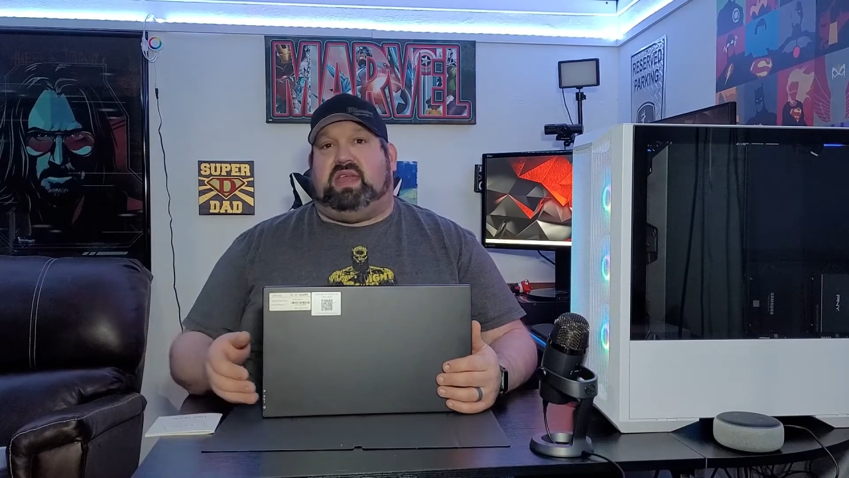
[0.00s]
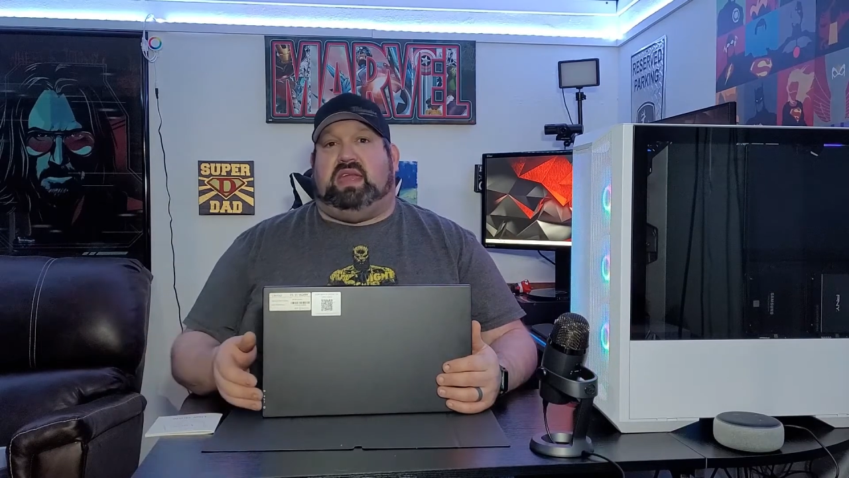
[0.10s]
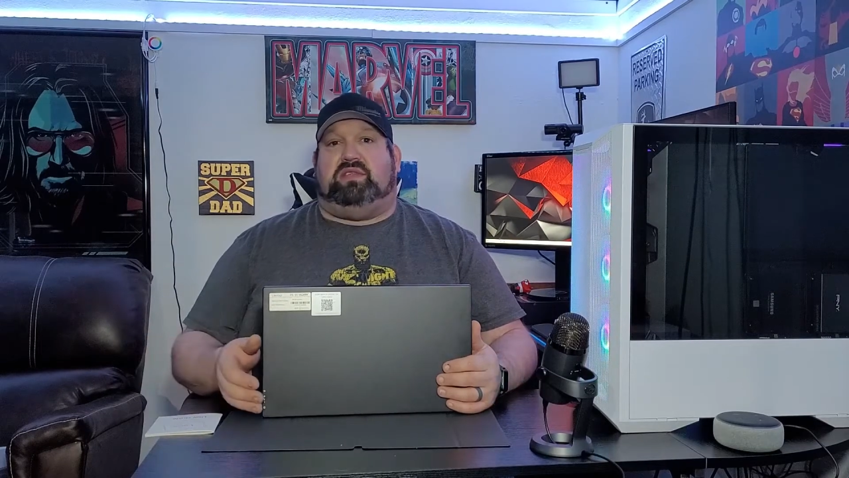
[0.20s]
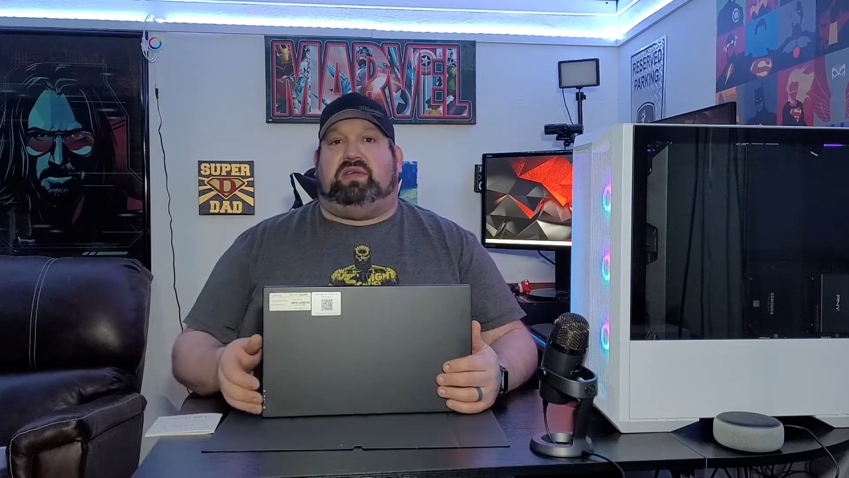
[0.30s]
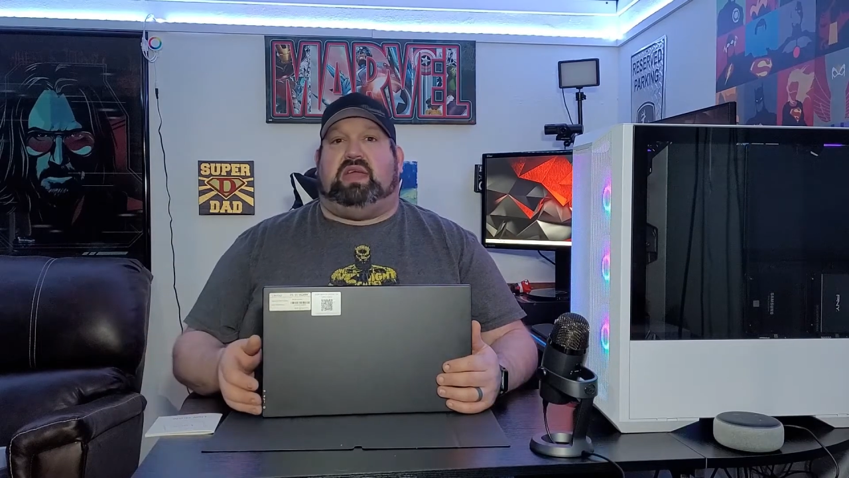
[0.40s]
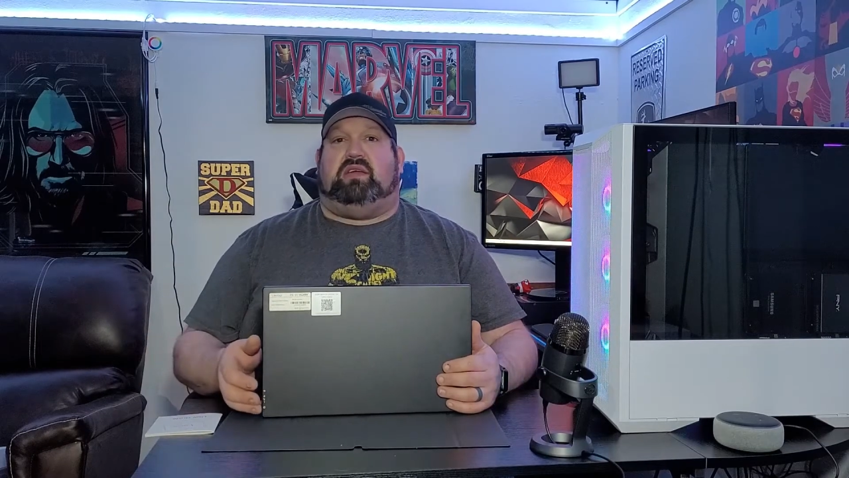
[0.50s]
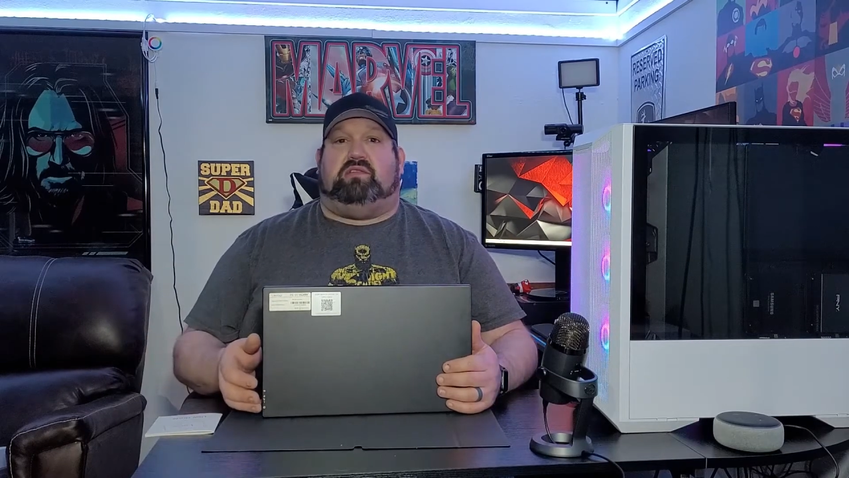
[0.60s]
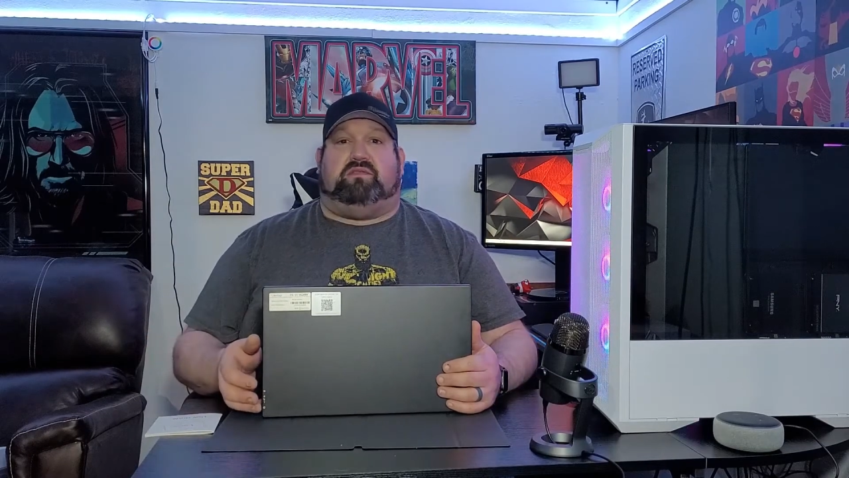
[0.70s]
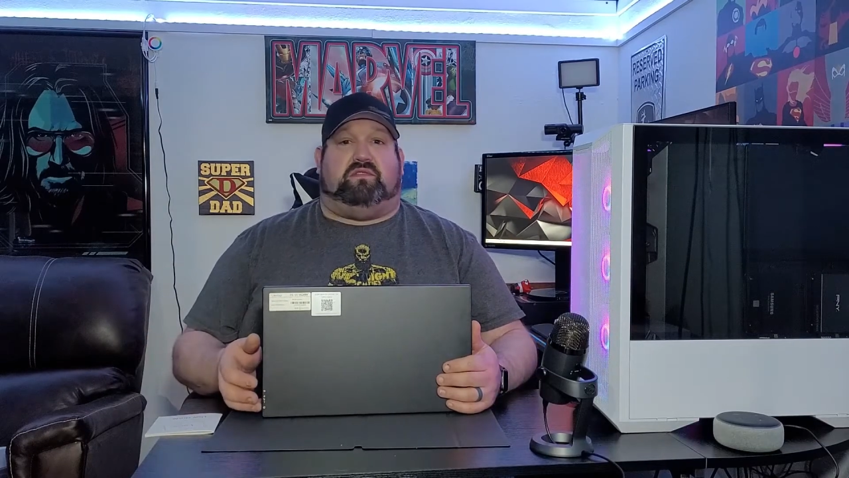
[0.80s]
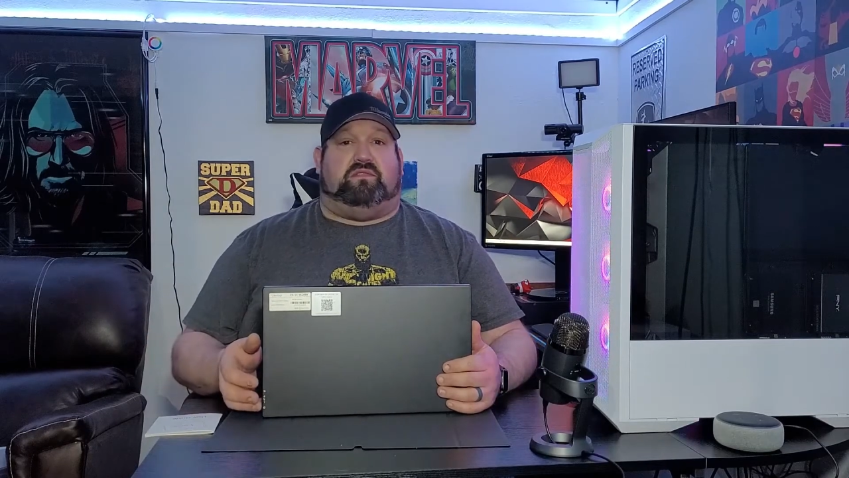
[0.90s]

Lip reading: and you can't go to full